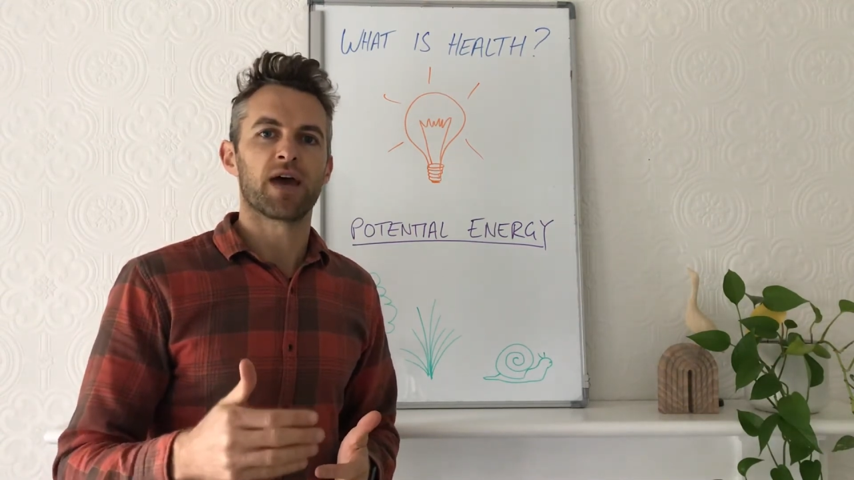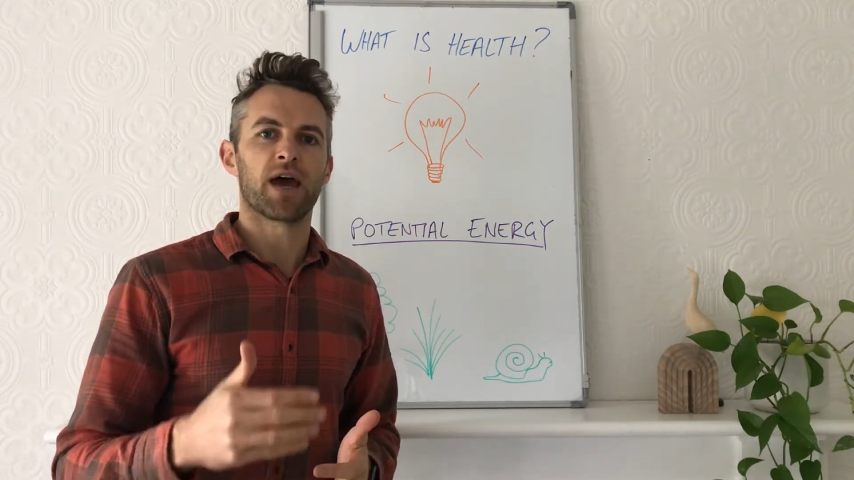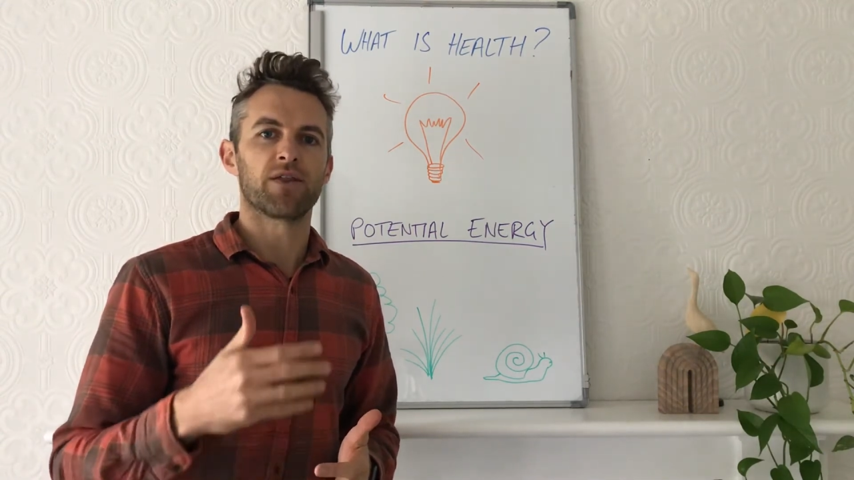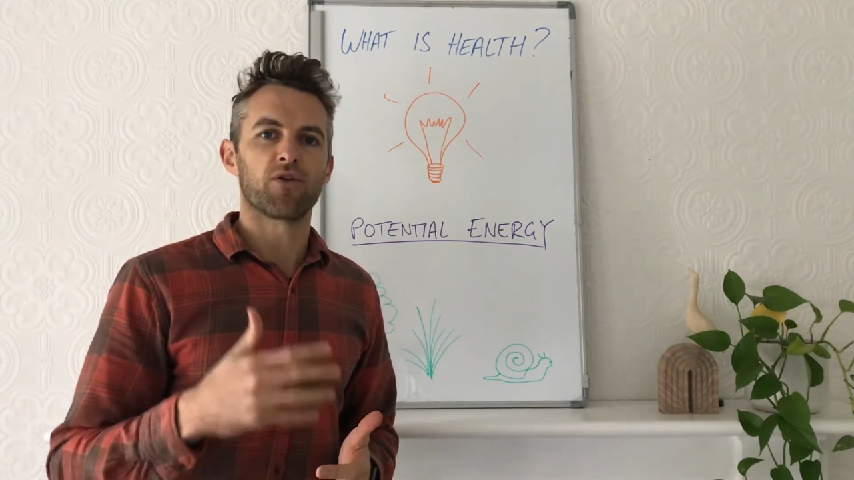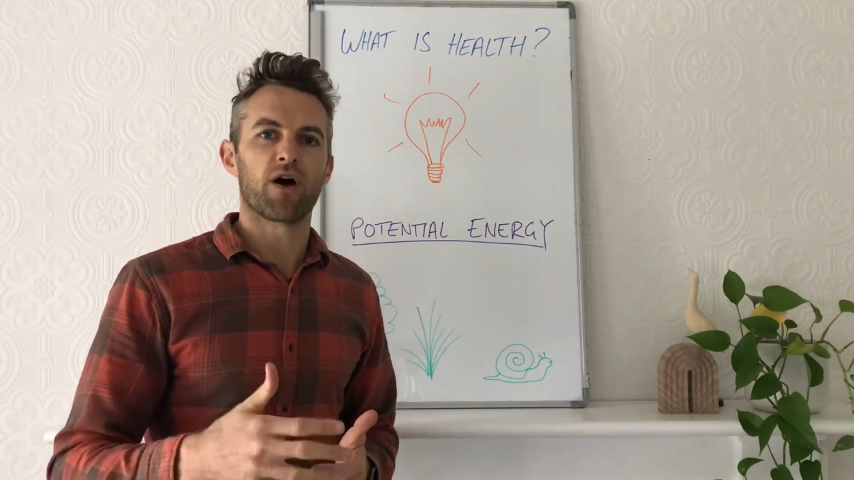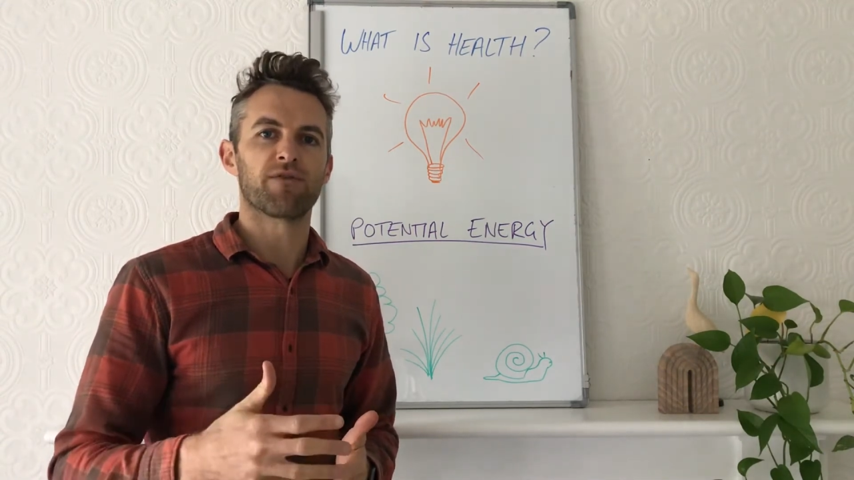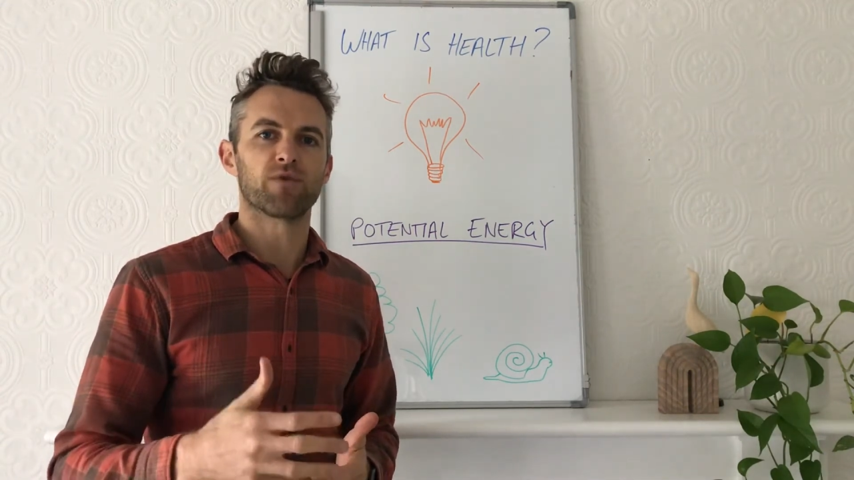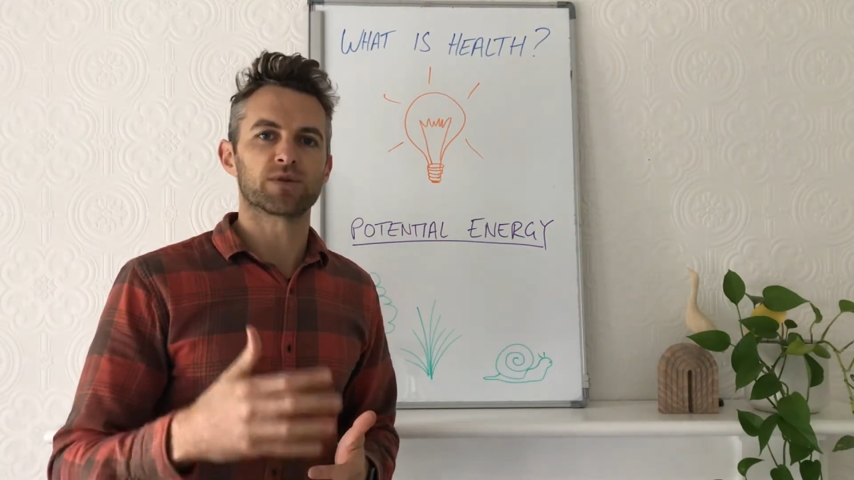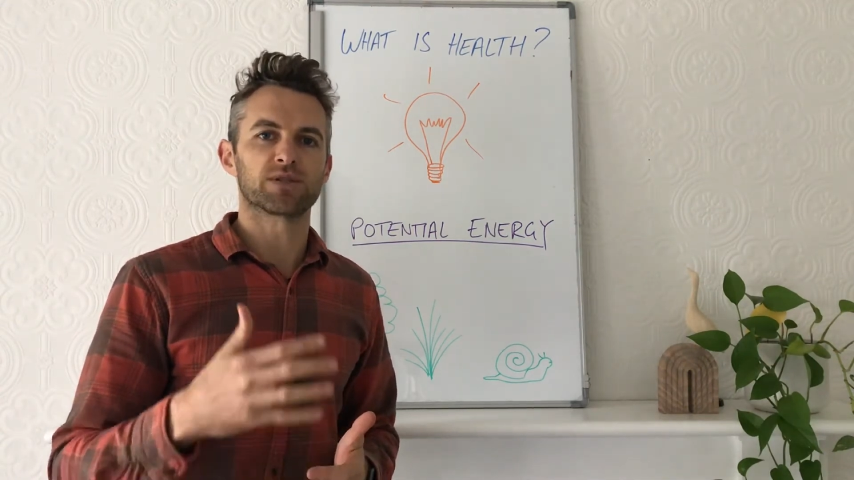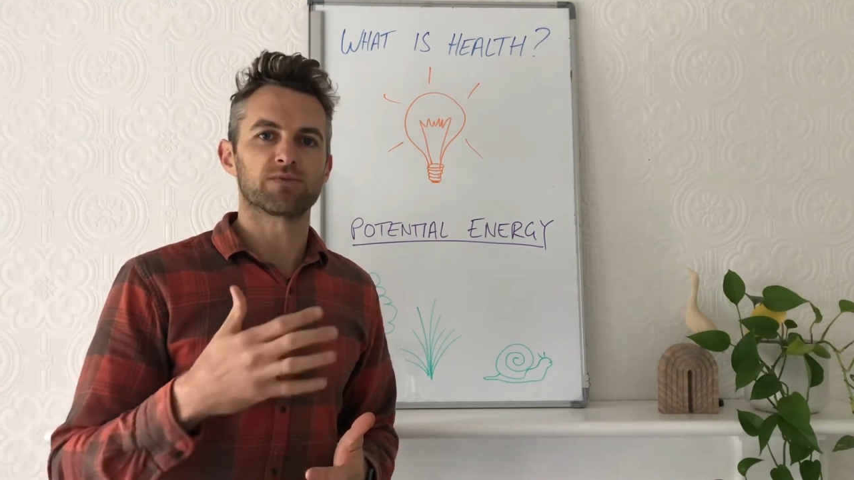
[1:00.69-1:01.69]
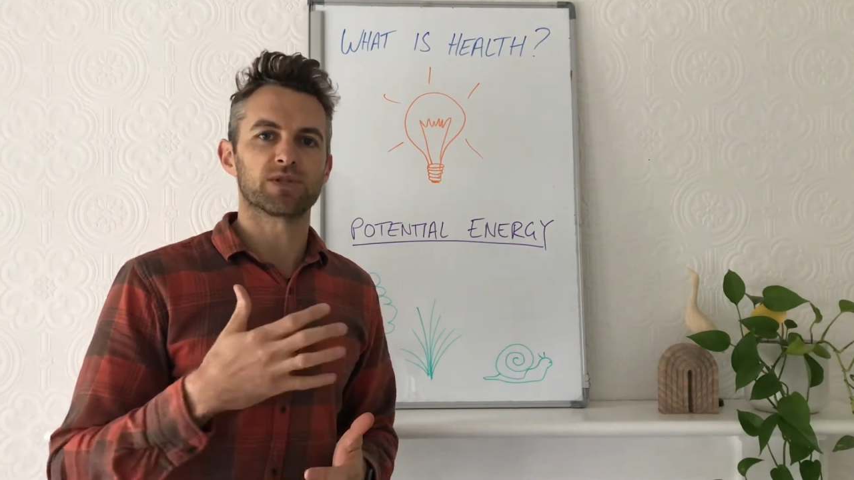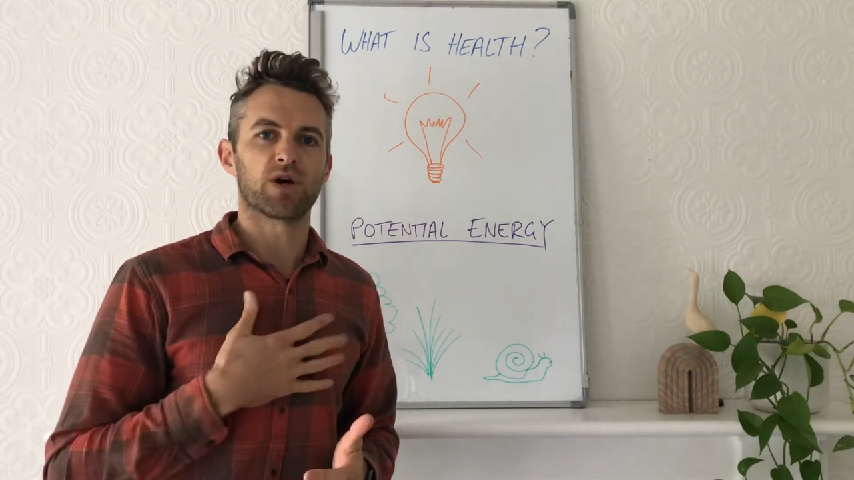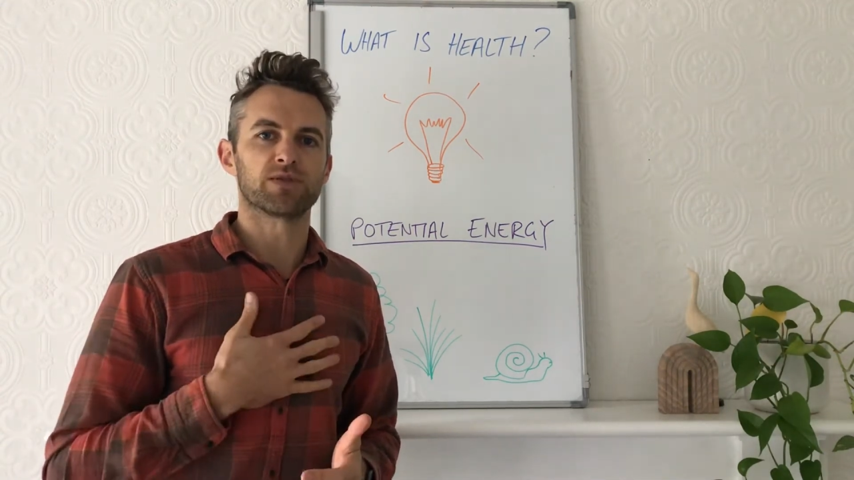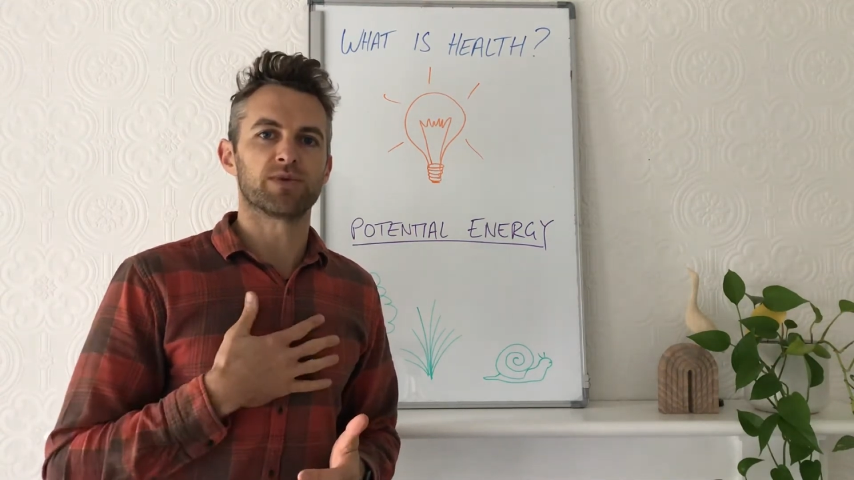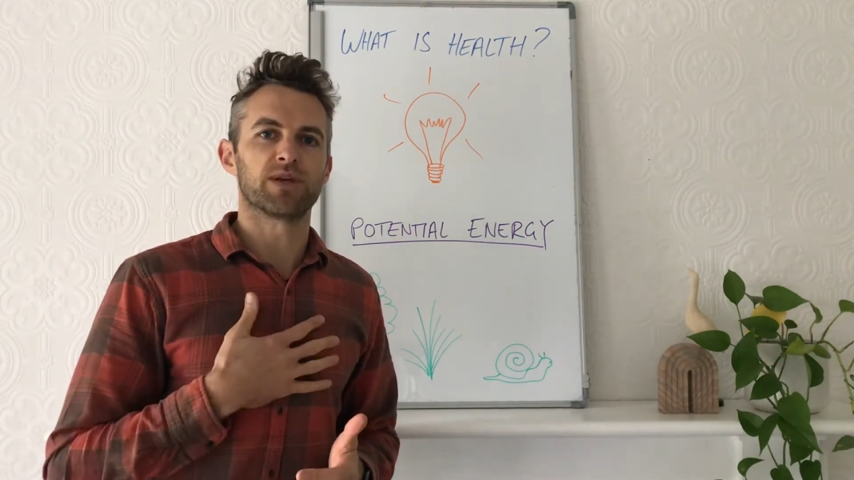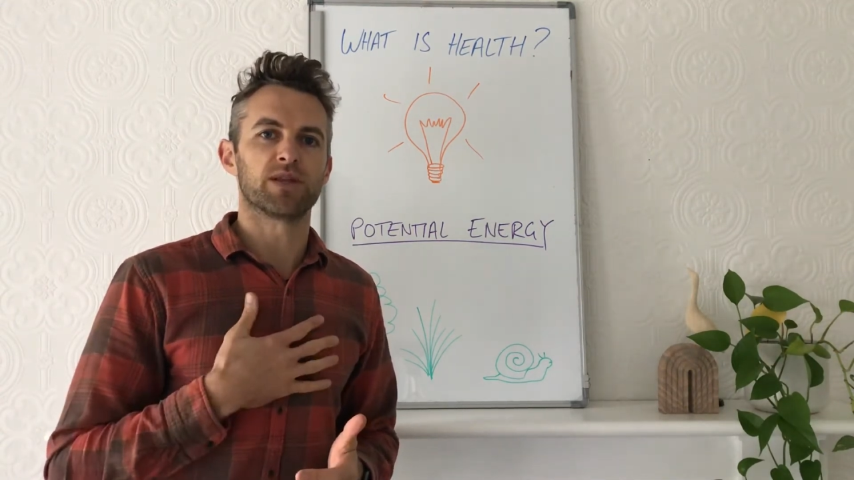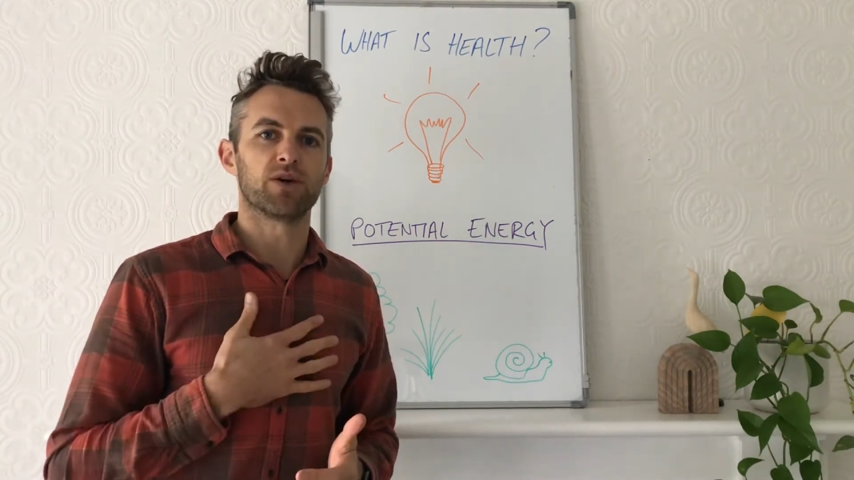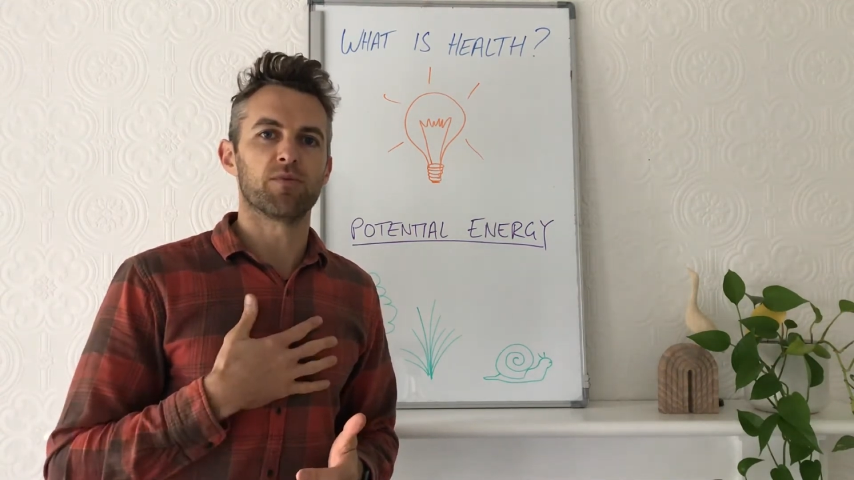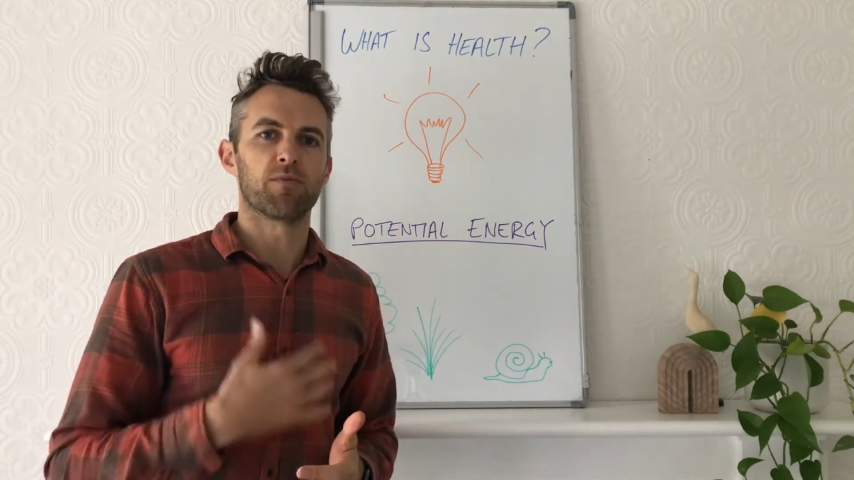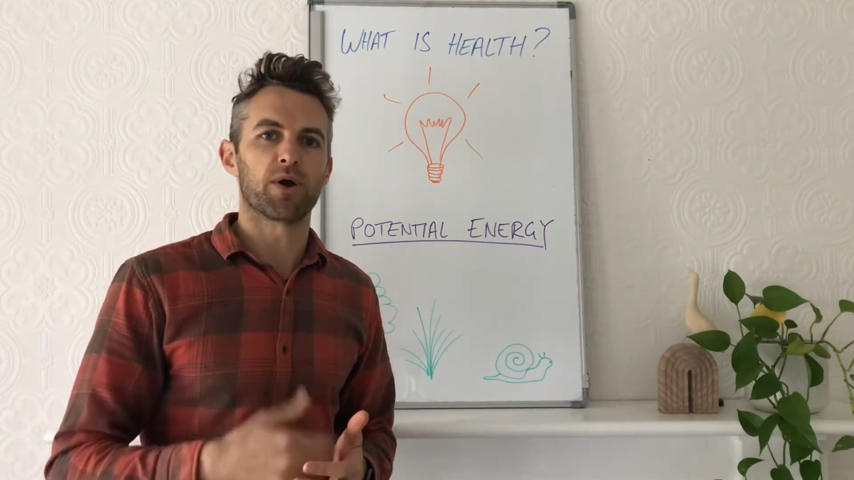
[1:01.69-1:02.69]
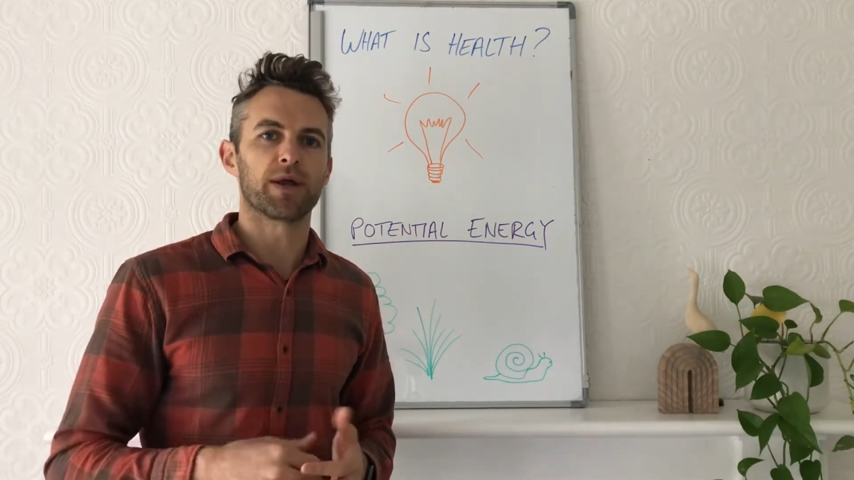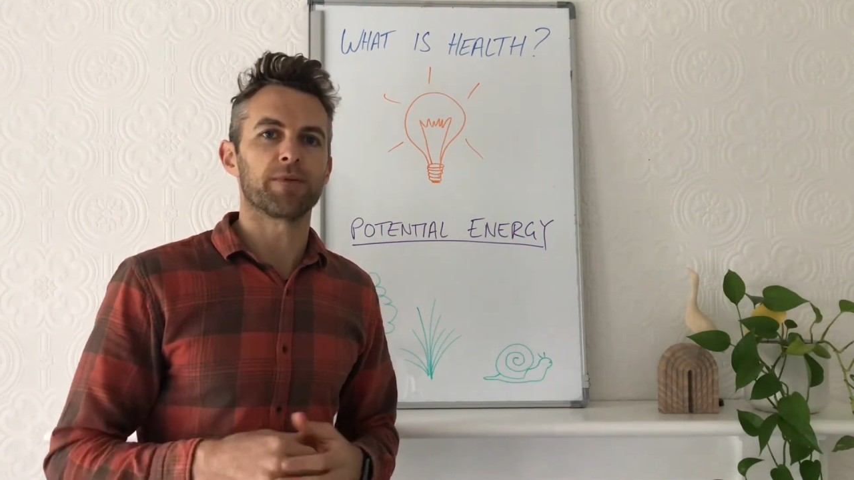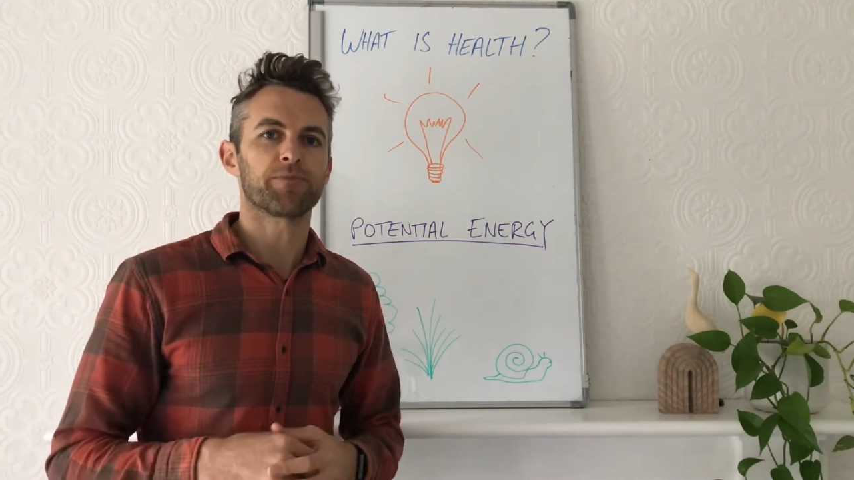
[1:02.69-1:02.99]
and the life force that resides within the human body.